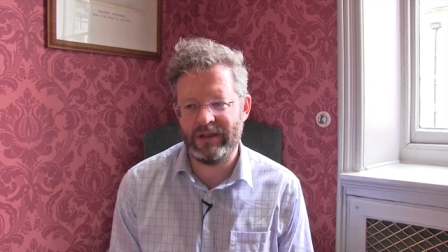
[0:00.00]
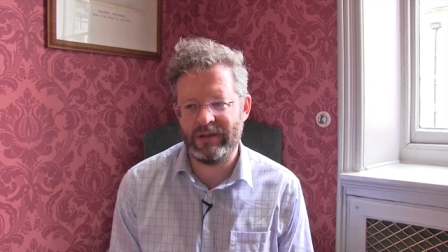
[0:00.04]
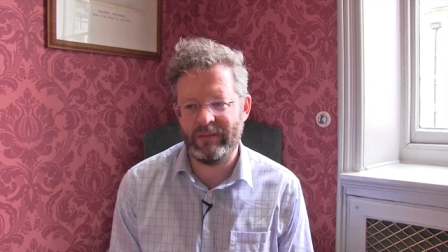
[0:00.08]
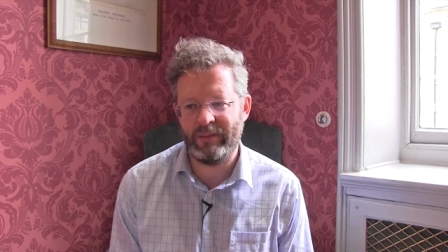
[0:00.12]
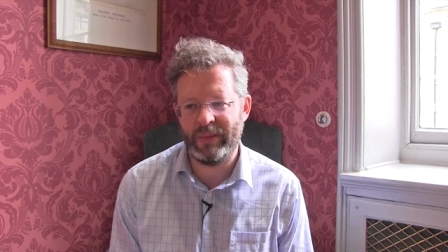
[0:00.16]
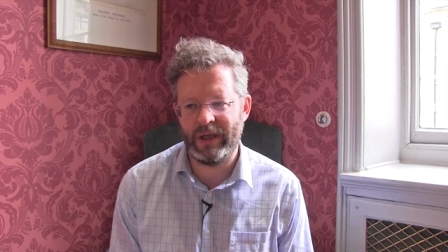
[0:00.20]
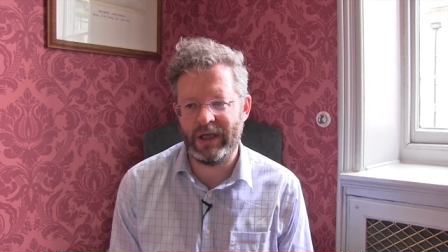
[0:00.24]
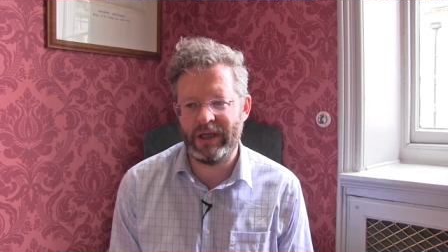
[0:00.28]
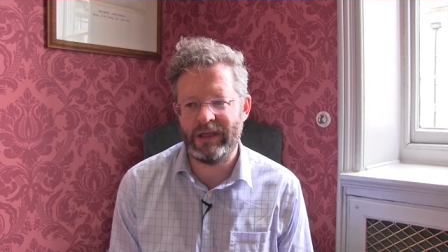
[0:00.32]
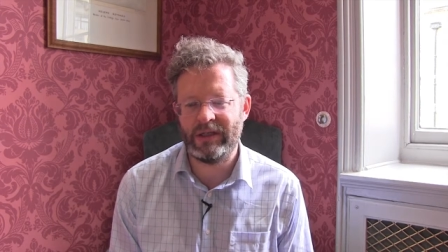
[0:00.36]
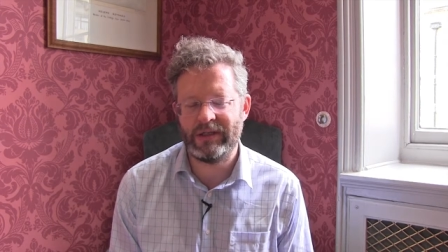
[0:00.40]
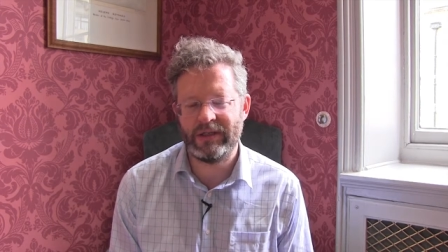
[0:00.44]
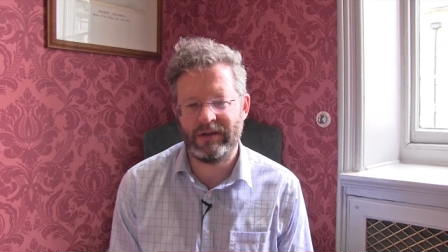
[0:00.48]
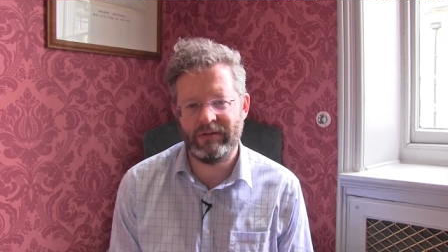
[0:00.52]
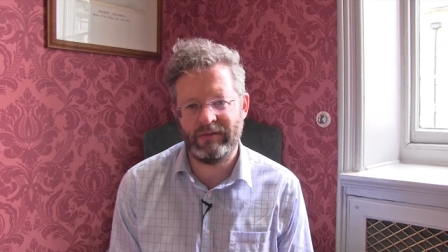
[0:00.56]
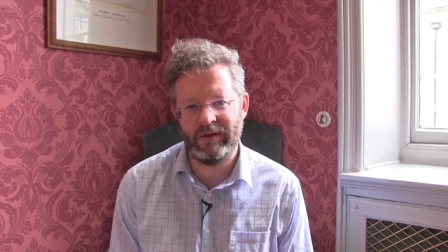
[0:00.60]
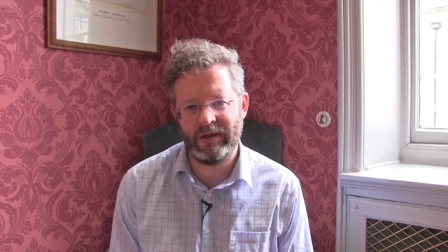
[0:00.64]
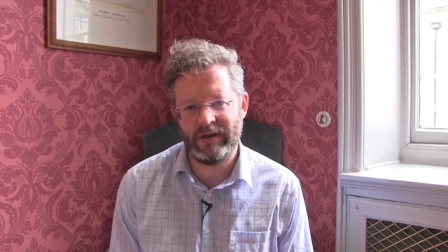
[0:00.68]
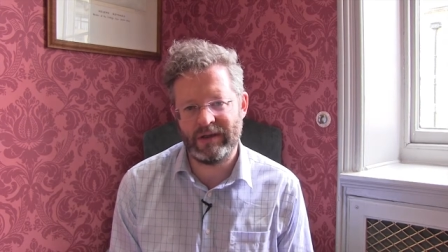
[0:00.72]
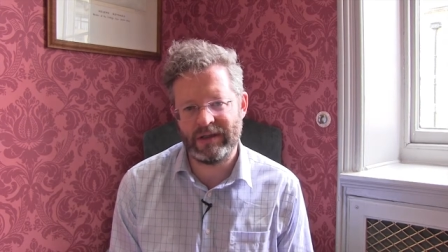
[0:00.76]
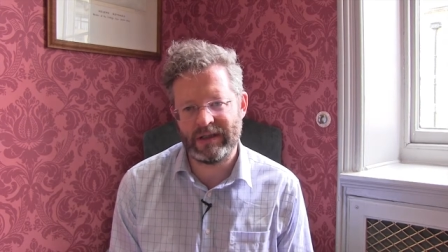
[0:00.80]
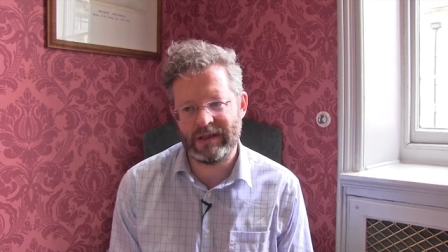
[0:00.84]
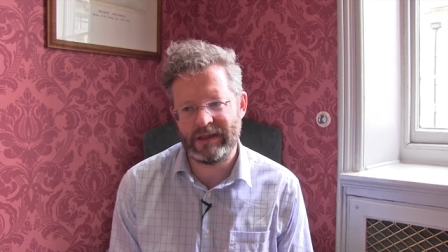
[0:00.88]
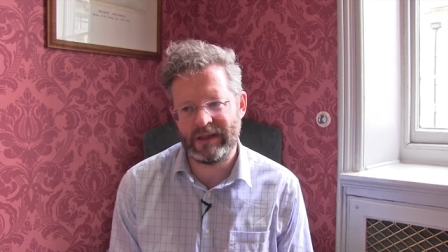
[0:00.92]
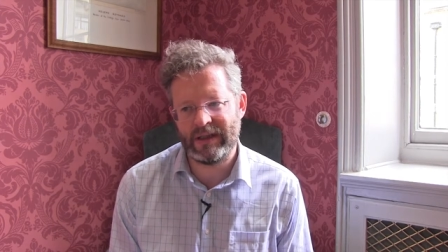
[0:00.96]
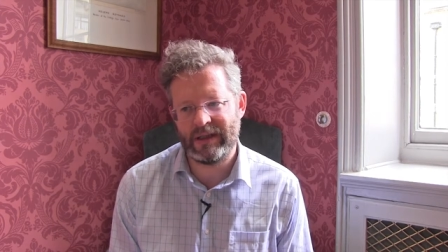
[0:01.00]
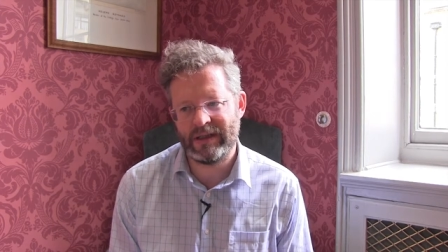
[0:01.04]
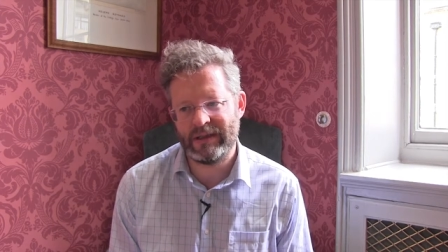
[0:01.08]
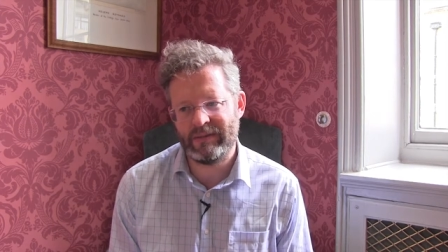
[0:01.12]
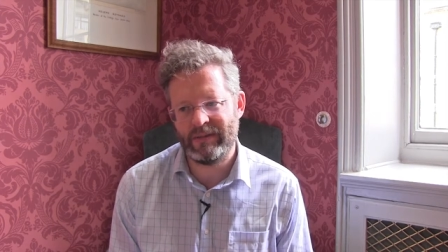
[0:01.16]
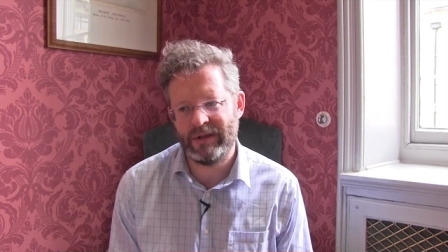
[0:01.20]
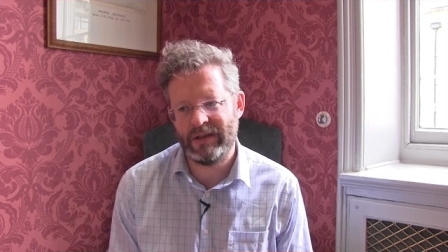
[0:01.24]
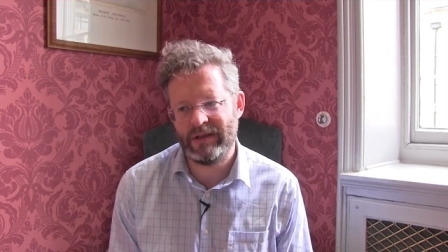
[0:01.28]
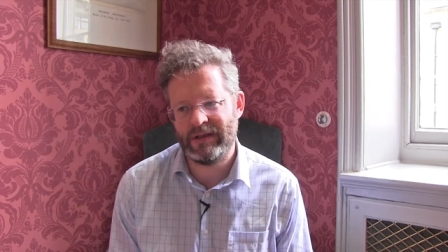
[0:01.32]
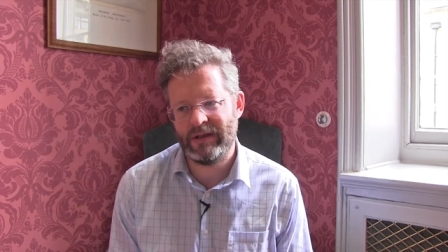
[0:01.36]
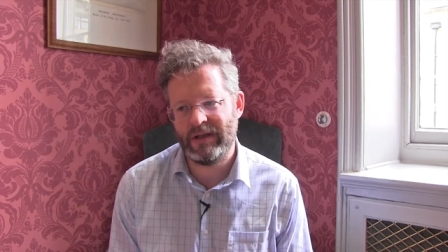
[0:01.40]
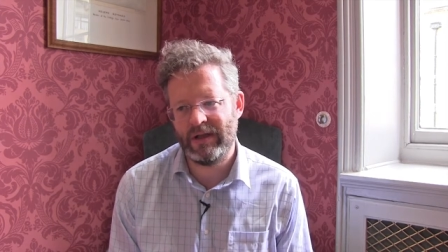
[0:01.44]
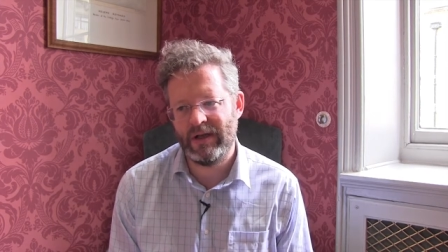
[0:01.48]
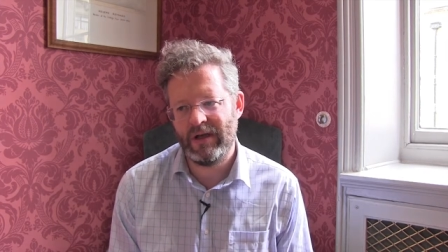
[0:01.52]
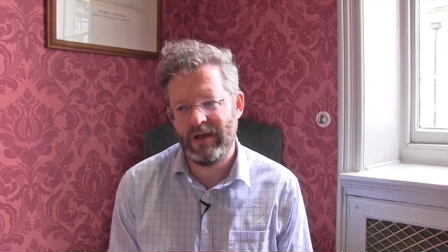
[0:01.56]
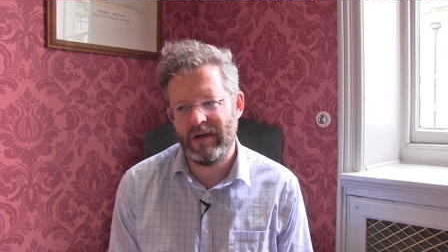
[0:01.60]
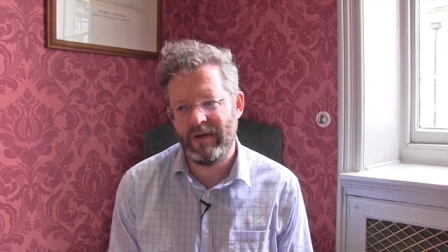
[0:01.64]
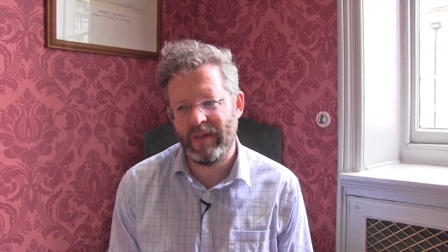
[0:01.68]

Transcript: debates around assessment,